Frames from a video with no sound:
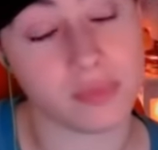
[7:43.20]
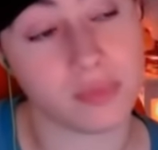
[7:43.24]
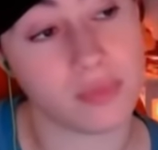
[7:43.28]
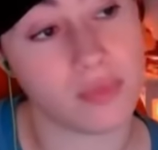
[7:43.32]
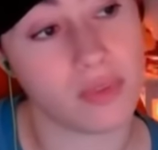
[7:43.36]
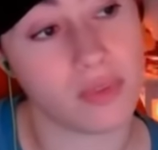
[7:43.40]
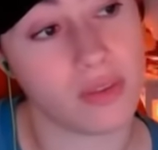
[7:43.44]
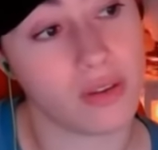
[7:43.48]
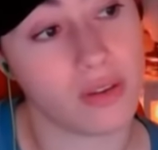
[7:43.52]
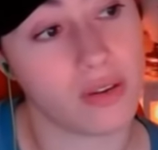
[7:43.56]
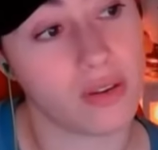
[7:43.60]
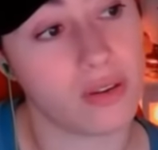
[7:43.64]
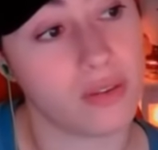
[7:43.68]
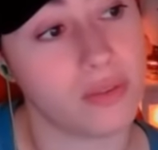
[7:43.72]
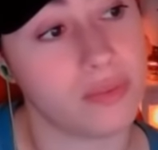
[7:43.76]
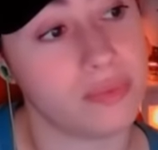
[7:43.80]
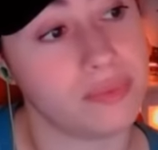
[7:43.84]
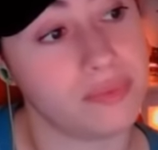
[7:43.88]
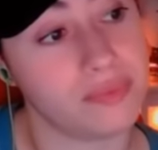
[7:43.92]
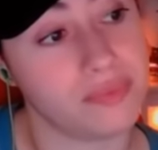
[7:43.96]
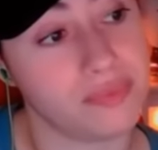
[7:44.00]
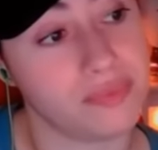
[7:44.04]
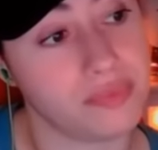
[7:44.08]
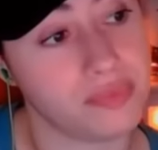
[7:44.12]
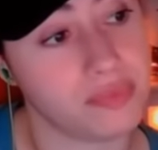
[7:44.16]

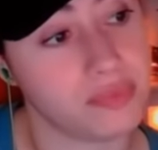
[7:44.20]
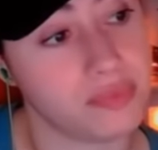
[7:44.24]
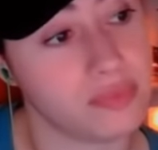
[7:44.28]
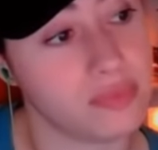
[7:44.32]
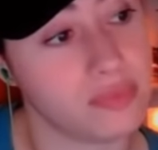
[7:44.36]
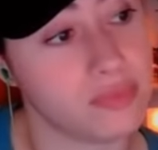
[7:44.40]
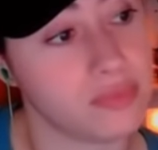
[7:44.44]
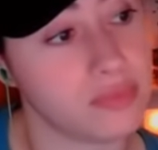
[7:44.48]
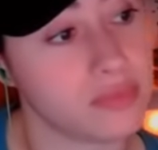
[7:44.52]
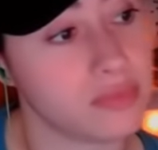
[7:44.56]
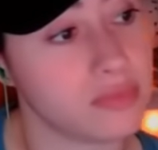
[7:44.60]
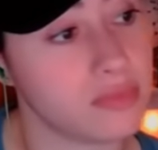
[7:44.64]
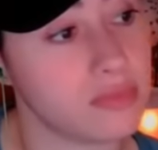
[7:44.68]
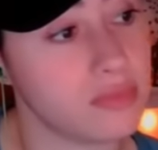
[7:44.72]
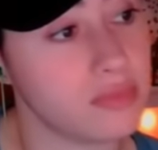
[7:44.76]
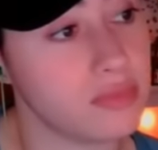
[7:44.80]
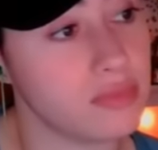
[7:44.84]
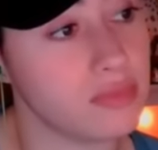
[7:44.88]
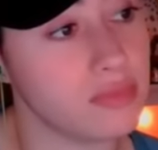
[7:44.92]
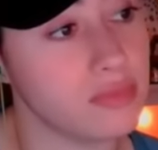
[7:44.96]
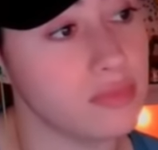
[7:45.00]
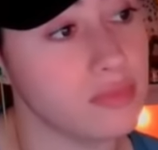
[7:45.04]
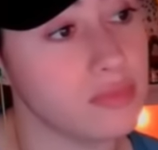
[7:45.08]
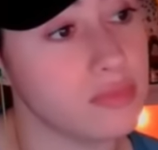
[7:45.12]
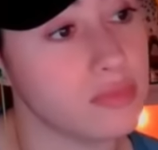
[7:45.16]

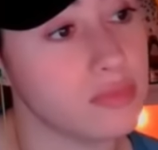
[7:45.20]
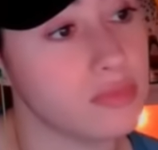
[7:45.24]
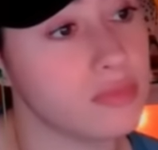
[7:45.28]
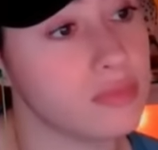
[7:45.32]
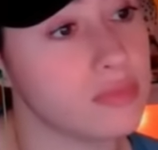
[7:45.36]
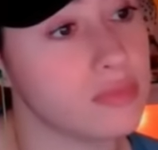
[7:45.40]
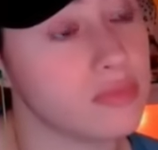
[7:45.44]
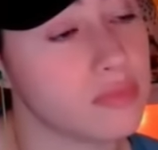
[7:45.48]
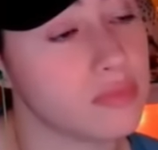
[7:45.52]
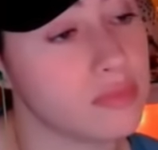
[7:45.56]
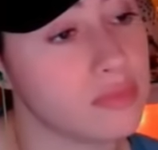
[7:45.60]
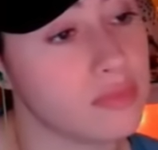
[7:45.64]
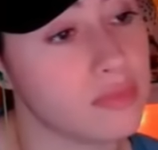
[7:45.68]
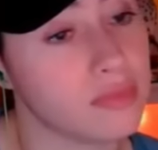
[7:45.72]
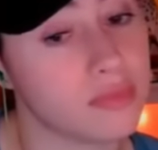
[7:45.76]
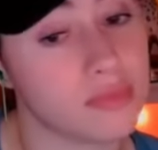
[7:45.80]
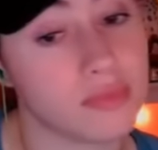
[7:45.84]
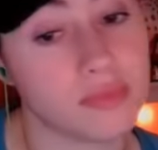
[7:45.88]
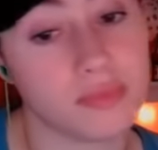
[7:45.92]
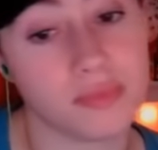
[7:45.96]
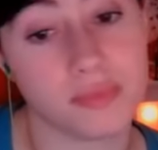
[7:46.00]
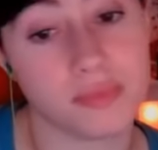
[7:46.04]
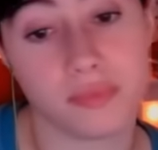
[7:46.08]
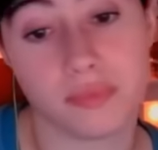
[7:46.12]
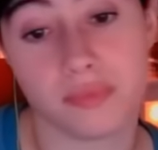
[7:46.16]

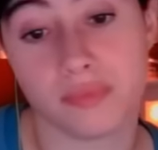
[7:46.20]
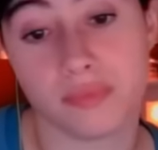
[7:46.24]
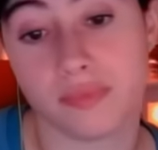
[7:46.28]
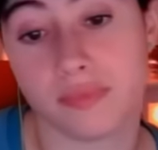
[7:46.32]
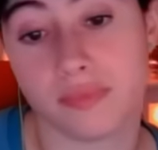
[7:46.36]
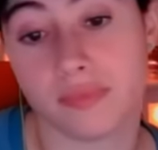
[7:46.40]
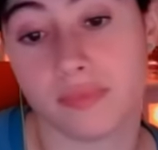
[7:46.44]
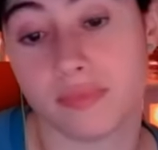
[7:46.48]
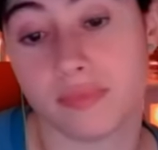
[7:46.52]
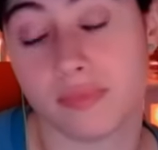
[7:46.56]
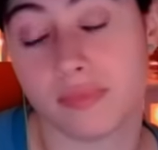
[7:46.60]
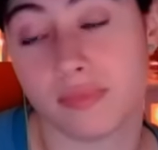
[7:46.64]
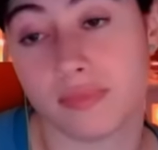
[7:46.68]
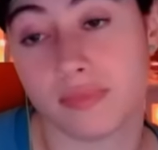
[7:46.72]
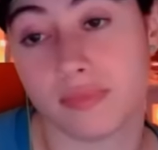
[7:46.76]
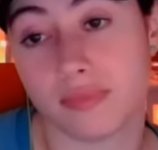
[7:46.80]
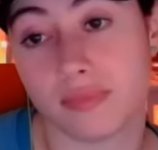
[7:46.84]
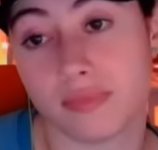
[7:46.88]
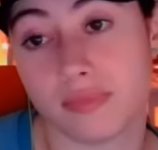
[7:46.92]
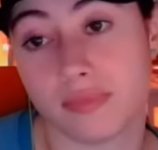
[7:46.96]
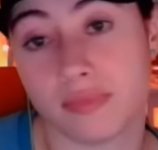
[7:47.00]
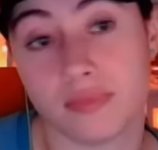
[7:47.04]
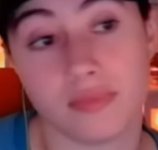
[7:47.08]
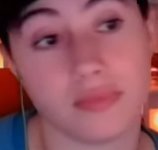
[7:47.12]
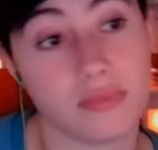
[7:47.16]

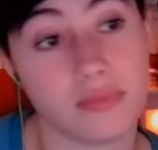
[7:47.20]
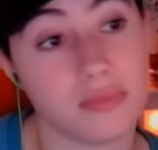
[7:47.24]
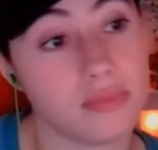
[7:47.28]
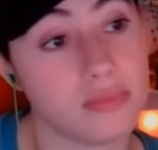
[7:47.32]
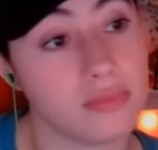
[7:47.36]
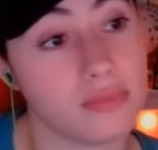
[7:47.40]
[no speech]